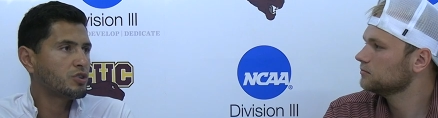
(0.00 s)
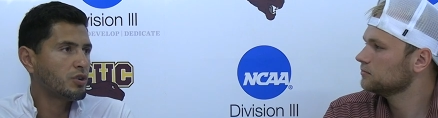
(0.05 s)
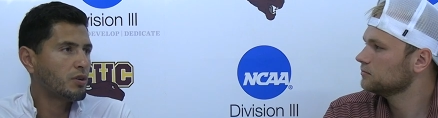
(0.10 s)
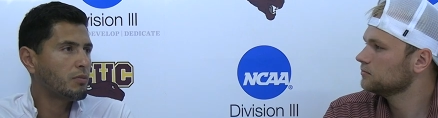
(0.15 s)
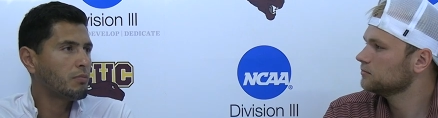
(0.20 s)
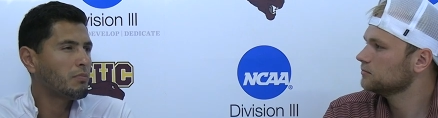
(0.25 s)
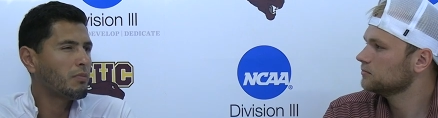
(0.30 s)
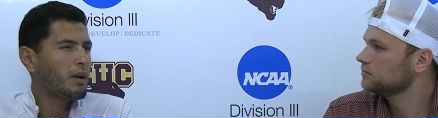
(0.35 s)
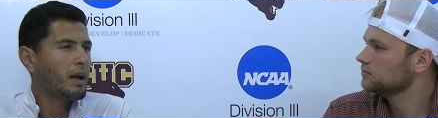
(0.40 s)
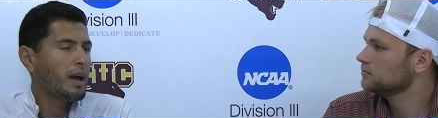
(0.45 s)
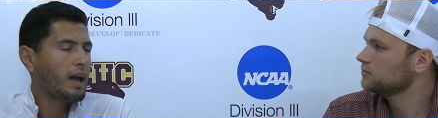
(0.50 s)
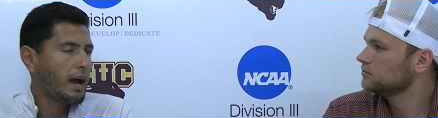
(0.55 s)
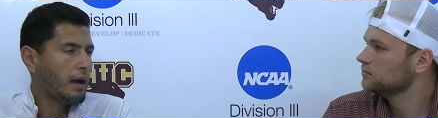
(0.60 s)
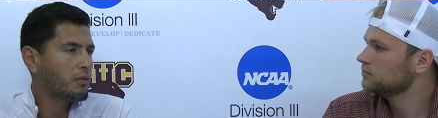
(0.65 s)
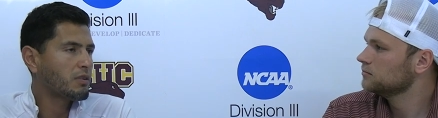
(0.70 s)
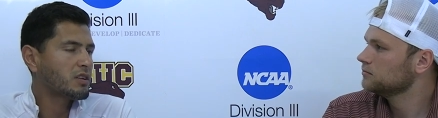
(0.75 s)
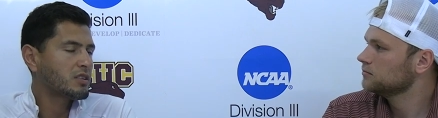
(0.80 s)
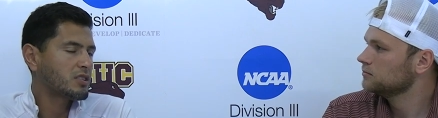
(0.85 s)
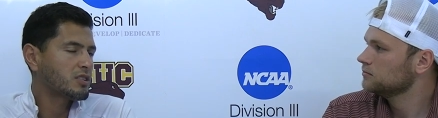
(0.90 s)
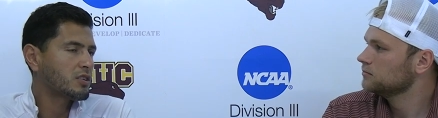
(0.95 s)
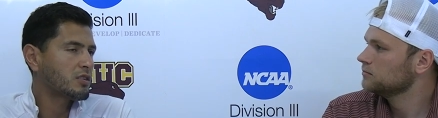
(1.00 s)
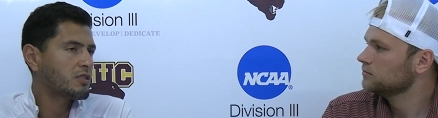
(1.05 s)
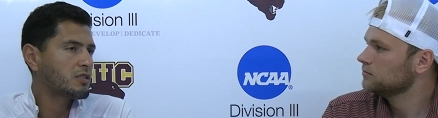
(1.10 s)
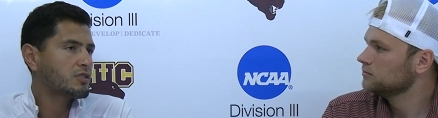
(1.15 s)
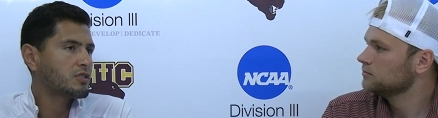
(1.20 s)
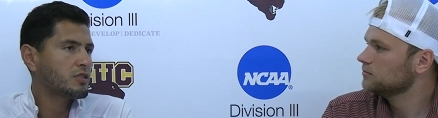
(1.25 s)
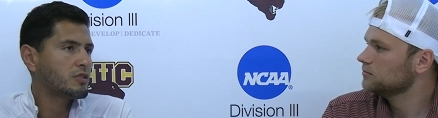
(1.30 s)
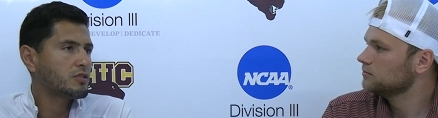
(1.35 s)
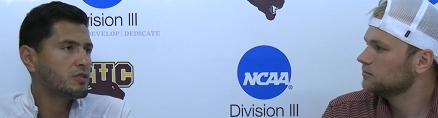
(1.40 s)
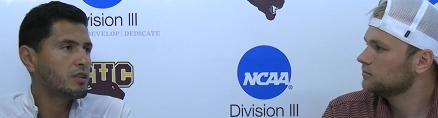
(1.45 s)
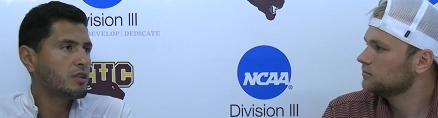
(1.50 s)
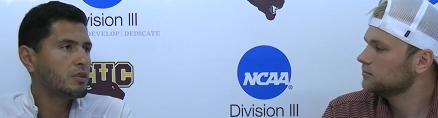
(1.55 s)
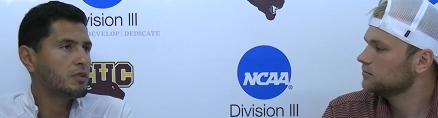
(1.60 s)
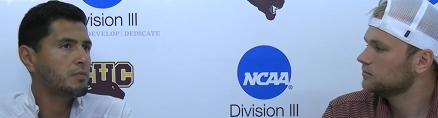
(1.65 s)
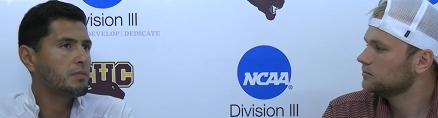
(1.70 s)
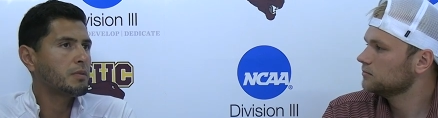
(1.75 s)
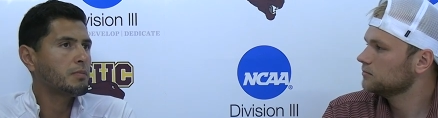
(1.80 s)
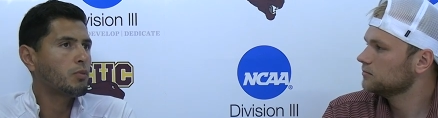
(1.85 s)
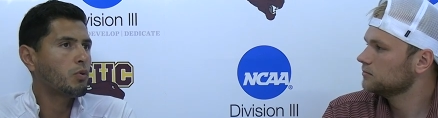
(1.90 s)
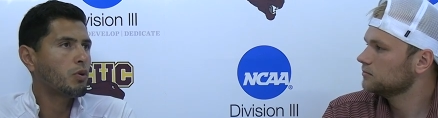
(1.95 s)
Speaker 1: You know, I would consider ourselves a
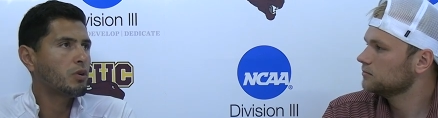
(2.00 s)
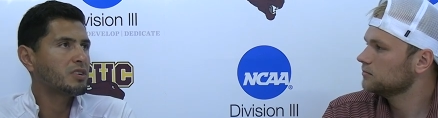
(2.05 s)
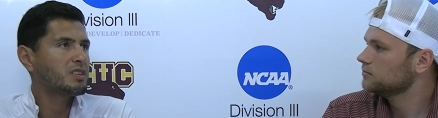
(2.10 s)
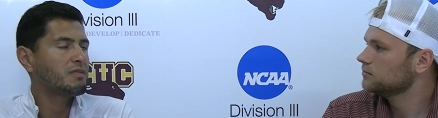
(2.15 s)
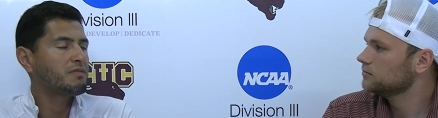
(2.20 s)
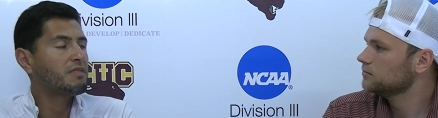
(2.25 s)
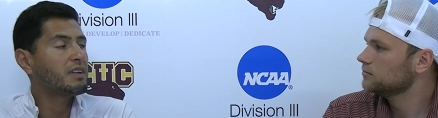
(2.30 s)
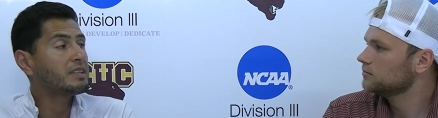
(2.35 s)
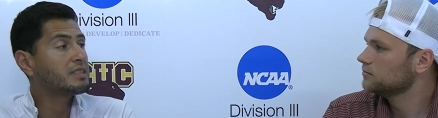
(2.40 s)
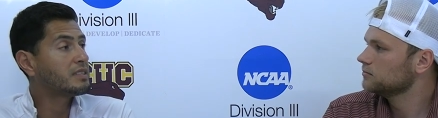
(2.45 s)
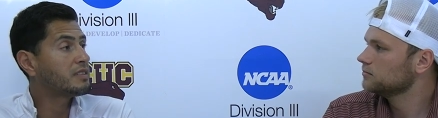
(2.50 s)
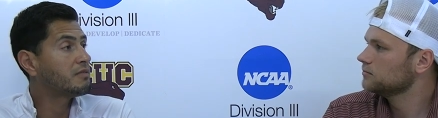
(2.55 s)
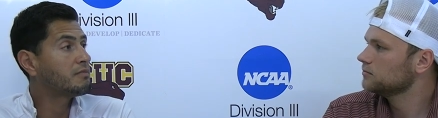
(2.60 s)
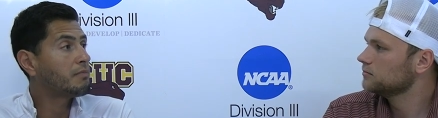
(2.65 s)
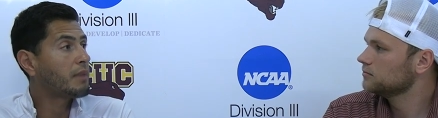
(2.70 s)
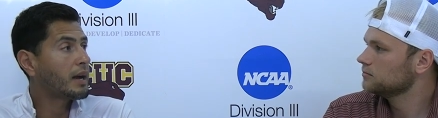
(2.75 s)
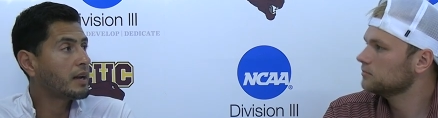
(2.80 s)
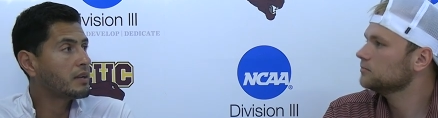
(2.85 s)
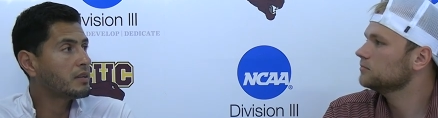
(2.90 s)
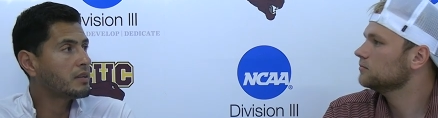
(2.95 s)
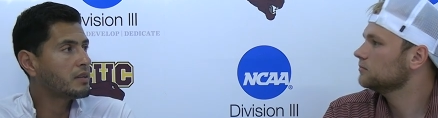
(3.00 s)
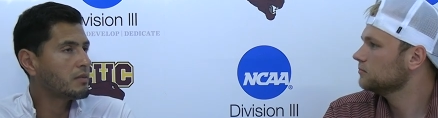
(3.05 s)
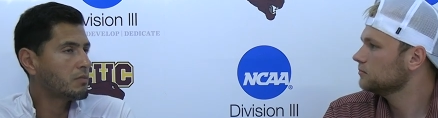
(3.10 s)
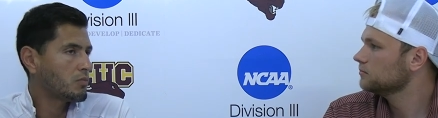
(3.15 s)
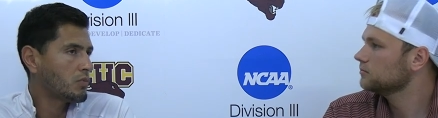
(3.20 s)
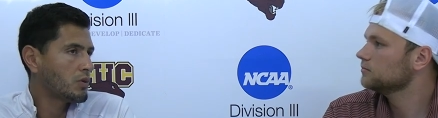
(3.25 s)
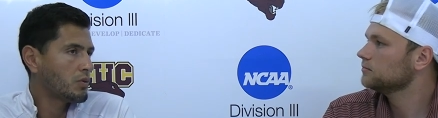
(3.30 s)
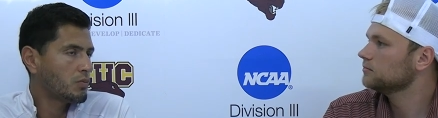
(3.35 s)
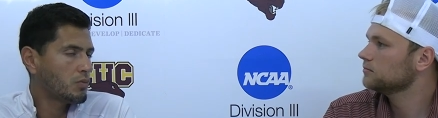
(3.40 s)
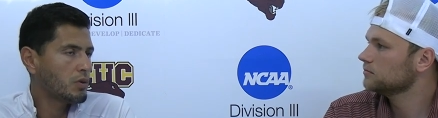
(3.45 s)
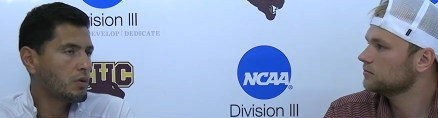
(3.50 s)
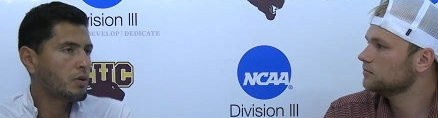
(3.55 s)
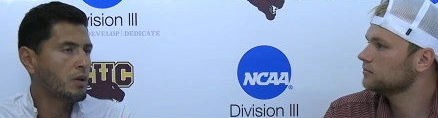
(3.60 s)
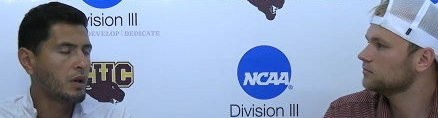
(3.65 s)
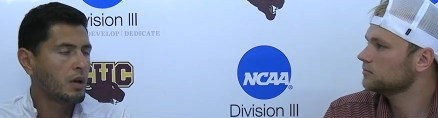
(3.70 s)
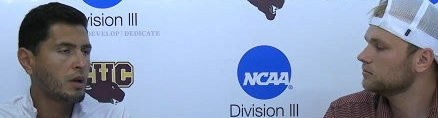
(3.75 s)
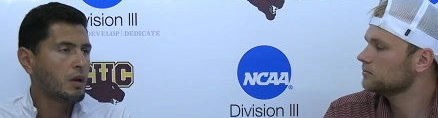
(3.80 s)
little bit more defensive minded. We, we,